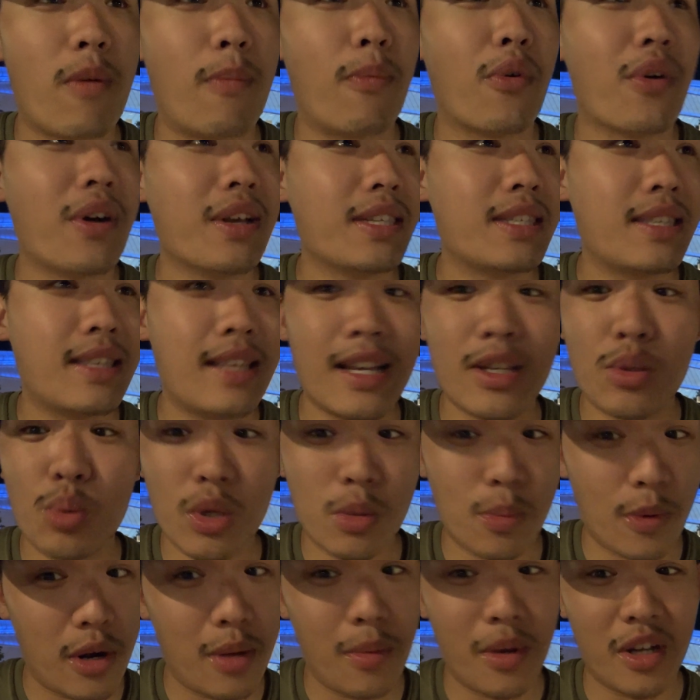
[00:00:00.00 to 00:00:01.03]
points. This was
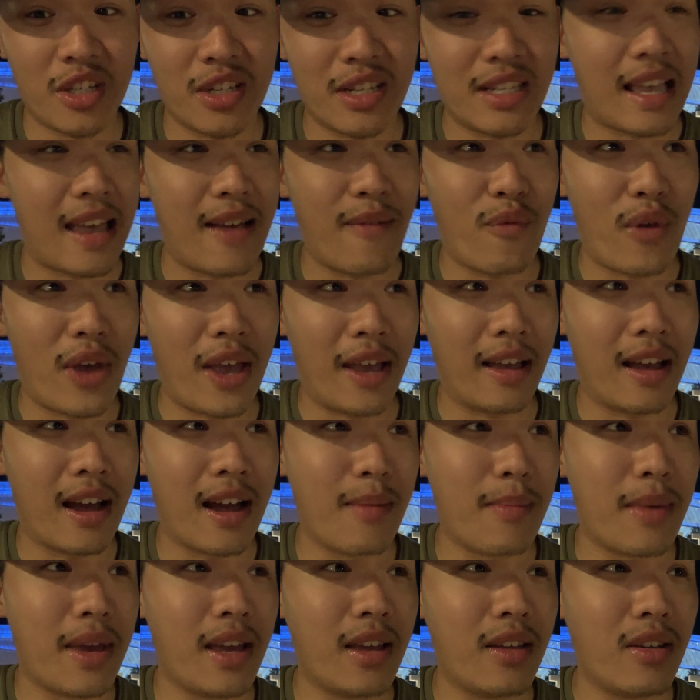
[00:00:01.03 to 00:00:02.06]
pretty much the same thing. I
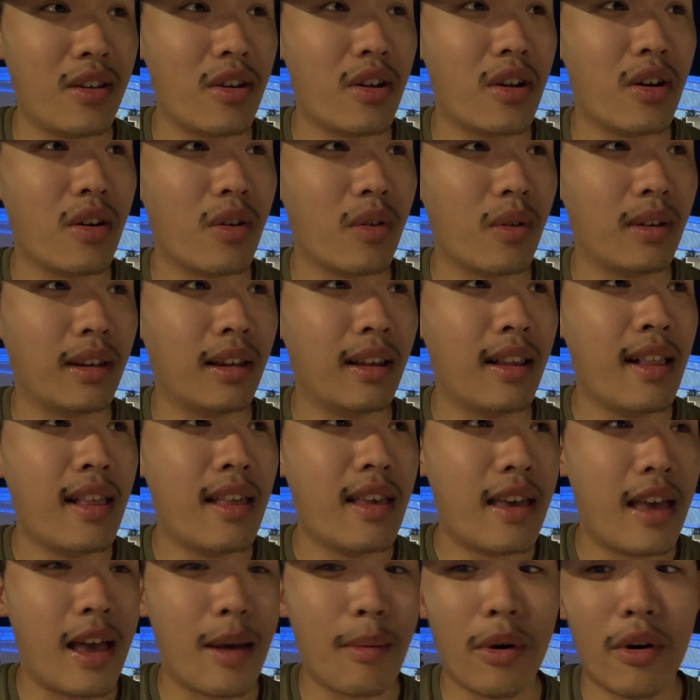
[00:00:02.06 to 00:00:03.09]
mean, you know,
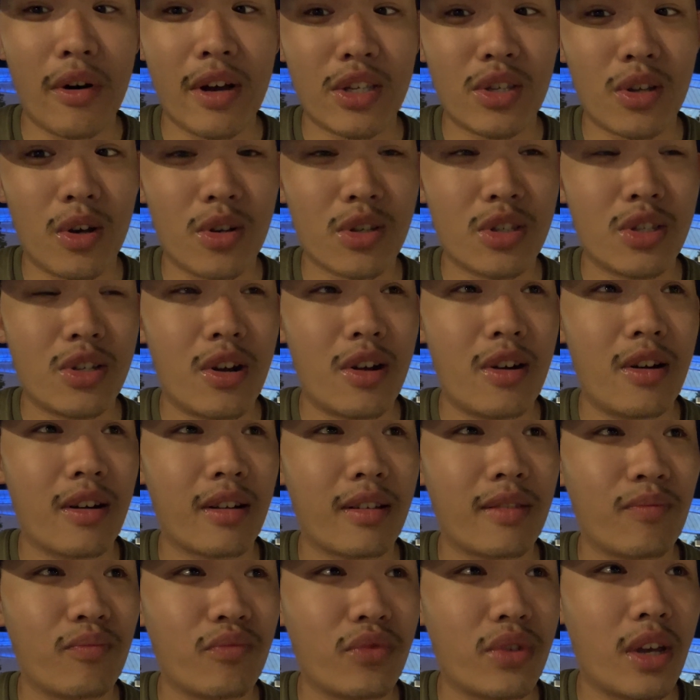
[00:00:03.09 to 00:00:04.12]
MLS All-Star
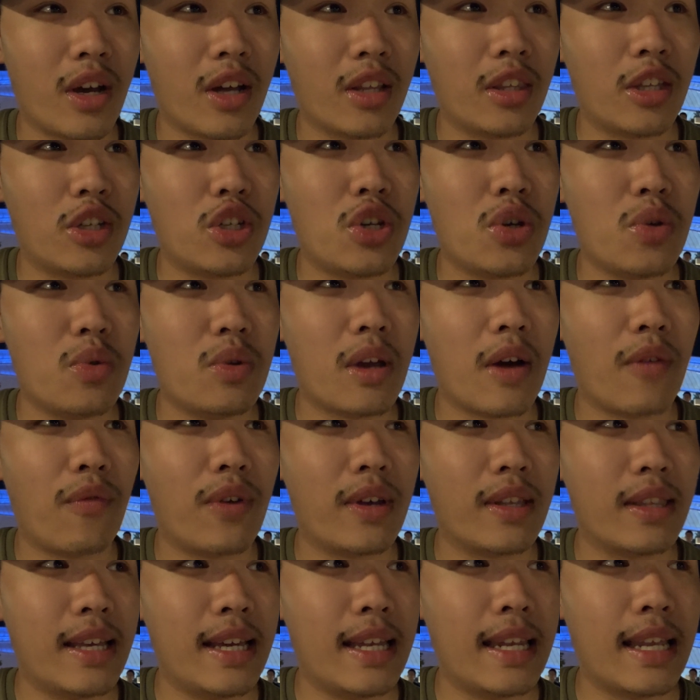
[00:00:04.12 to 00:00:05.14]
got the
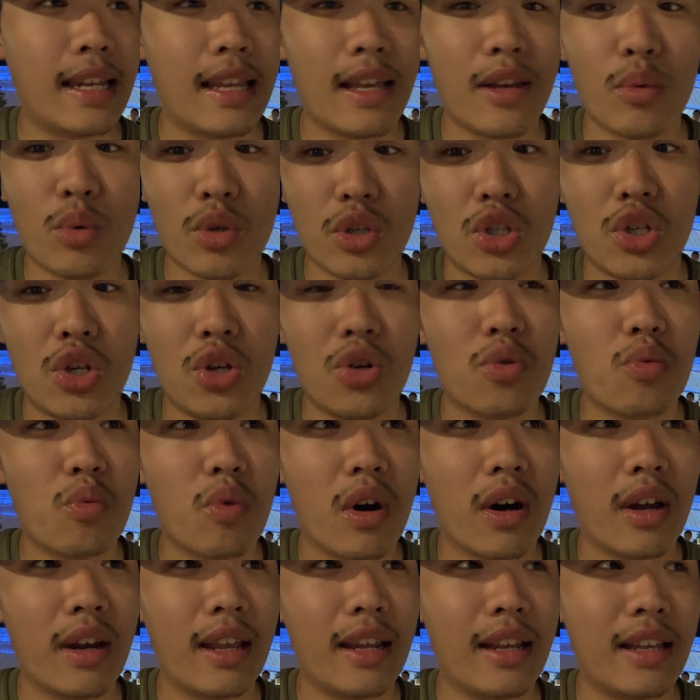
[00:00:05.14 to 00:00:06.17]
2-0 lead and it was
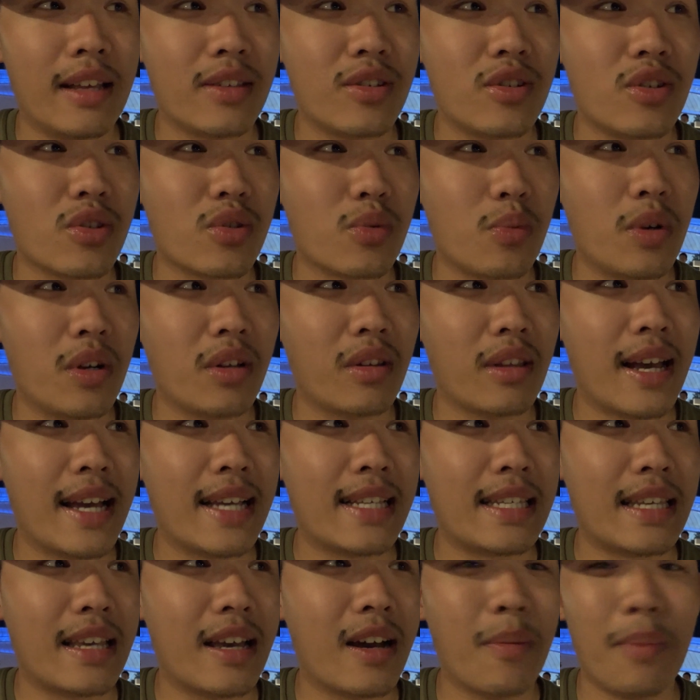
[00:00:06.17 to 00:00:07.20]
2-1 and it just
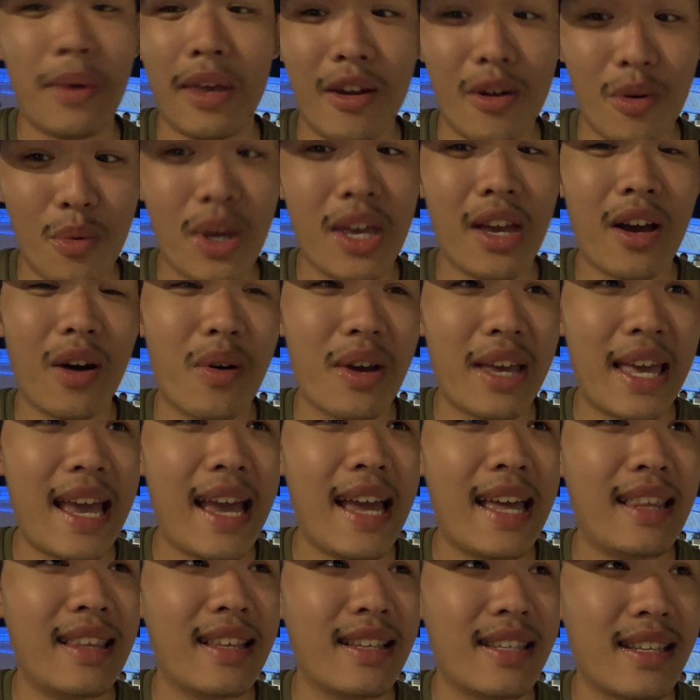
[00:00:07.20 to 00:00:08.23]
realized, yep, here we go
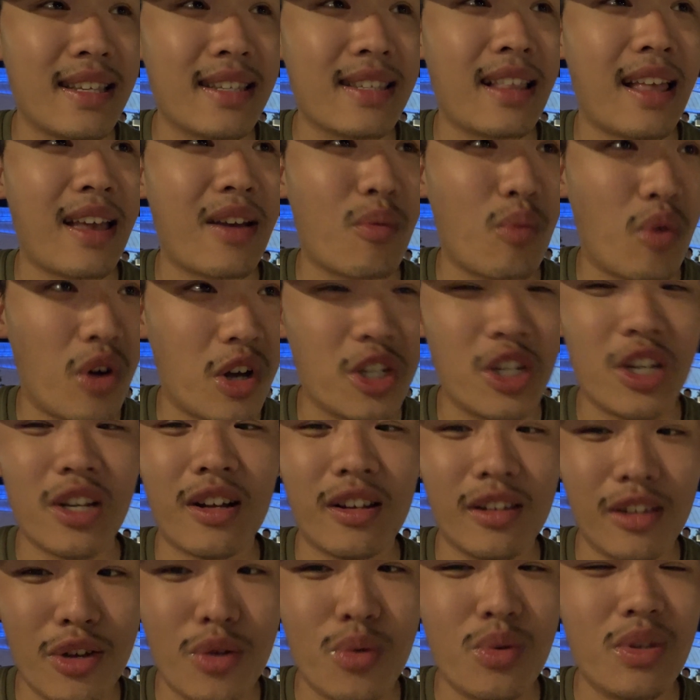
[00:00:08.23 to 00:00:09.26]
again. This is like watching a
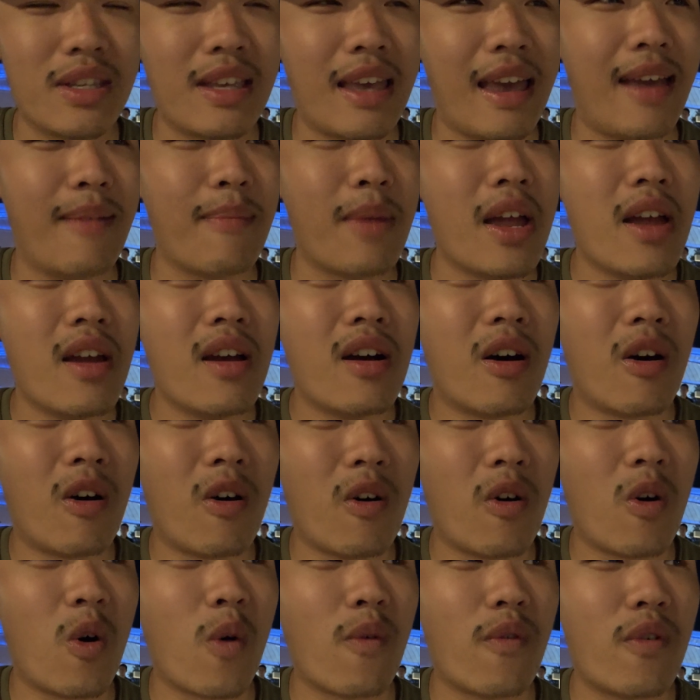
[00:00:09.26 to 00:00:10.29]
Loons game
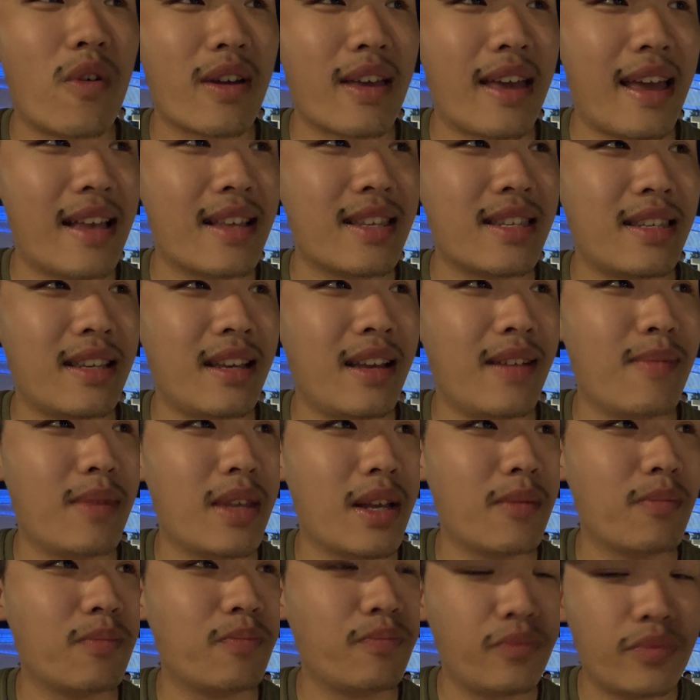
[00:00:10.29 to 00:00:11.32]
all over again, seeing
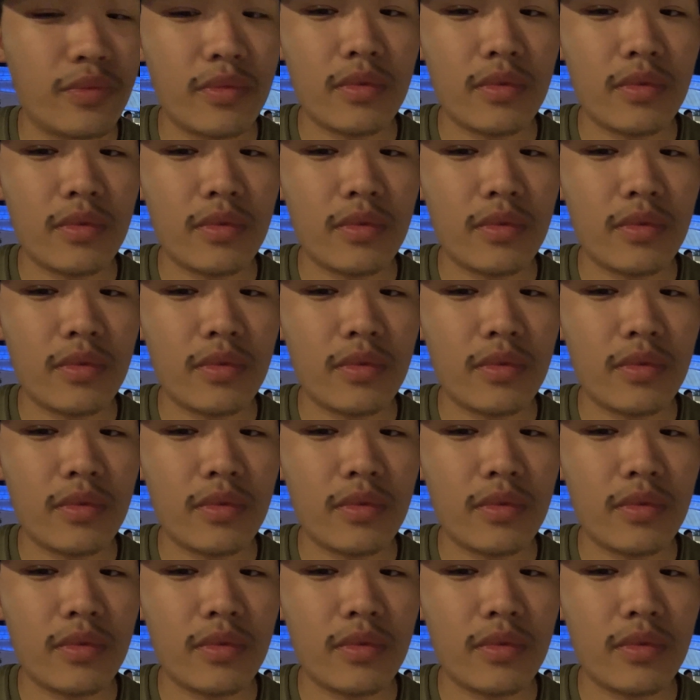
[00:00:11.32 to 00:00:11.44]
them